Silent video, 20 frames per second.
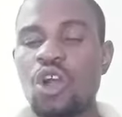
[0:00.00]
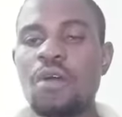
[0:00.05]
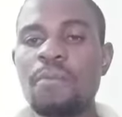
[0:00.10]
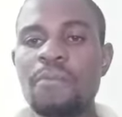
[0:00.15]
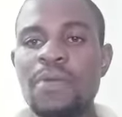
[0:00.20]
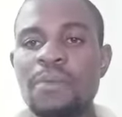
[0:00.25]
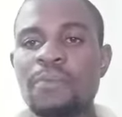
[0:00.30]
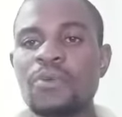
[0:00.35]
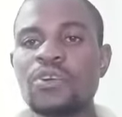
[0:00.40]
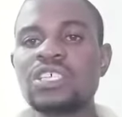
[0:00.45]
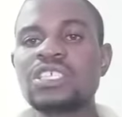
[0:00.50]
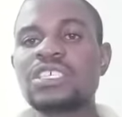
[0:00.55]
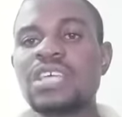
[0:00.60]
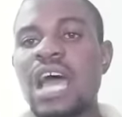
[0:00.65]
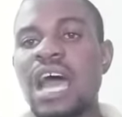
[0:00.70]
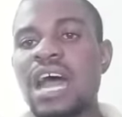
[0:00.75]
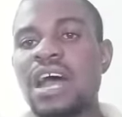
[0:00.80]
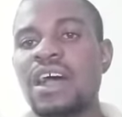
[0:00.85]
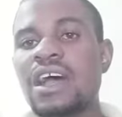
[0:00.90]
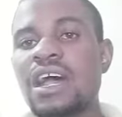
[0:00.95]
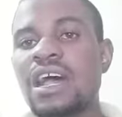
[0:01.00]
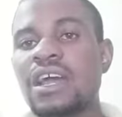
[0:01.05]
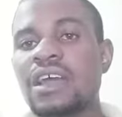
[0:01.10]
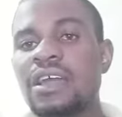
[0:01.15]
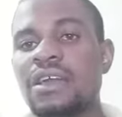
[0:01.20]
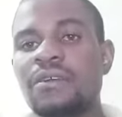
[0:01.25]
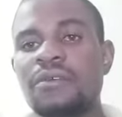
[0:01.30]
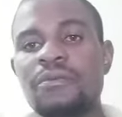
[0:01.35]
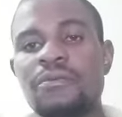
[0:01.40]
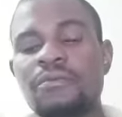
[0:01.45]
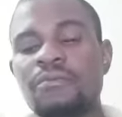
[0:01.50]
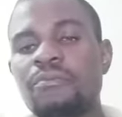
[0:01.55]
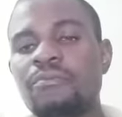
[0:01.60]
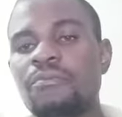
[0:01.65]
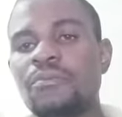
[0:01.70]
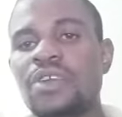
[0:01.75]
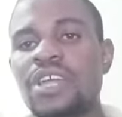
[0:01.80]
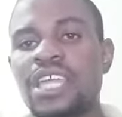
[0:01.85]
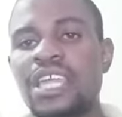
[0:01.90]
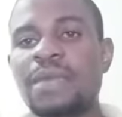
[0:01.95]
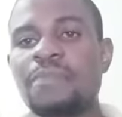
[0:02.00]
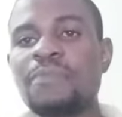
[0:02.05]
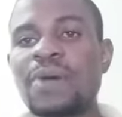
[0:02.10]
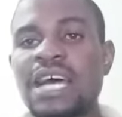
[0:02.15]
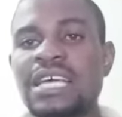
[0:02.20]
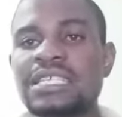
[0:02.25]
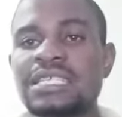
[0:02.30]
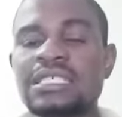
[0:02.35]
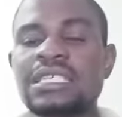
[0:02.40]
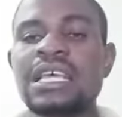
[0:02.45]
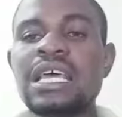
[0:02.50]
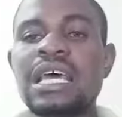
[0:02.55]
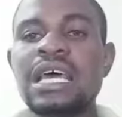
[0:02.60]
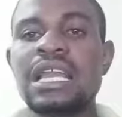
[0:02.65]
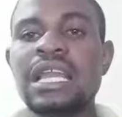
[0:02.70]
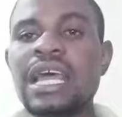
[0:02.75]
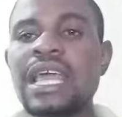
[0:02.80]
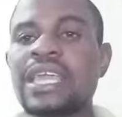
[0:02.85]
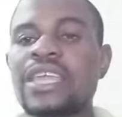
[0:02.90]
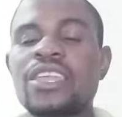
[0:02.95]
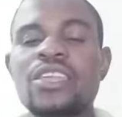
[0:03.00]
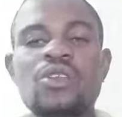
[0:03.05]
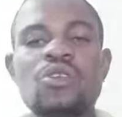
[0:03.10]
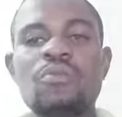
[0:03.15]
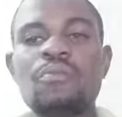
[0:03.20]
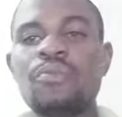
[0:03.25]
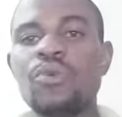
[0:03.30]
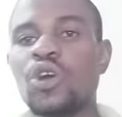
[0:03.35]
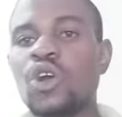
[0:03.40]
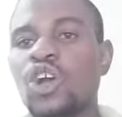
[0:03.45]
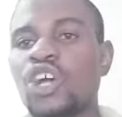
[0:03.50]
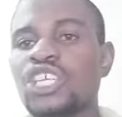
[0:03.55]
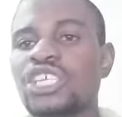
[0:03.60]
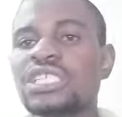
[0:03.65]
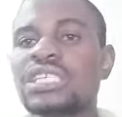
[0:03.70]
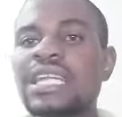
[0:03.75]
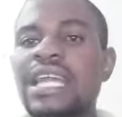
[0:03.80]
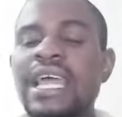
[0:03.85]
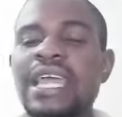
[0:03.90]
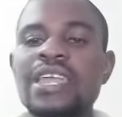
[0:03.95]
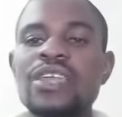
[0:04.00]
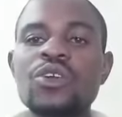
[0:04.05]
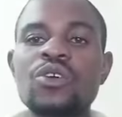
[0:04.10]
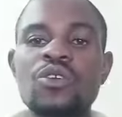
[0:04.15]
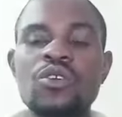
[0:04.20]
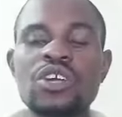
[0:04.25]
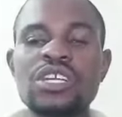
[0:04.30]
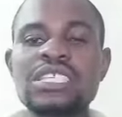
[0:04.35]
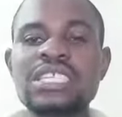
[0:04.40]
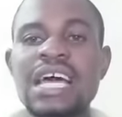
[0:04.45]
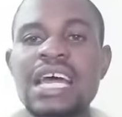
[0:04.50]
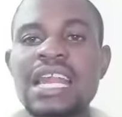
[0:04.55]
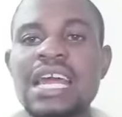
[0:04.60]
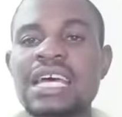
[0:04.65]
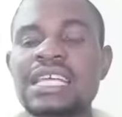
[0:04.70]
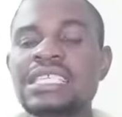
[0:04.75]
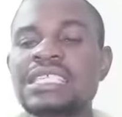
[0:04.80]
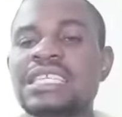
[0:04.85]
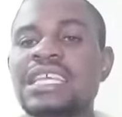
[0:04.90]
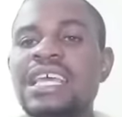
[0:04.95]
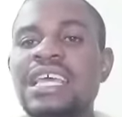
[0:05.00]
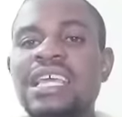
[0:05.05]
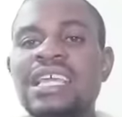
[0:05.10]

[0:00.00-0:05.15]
purpose keepers, like your Bosch, like your road runners.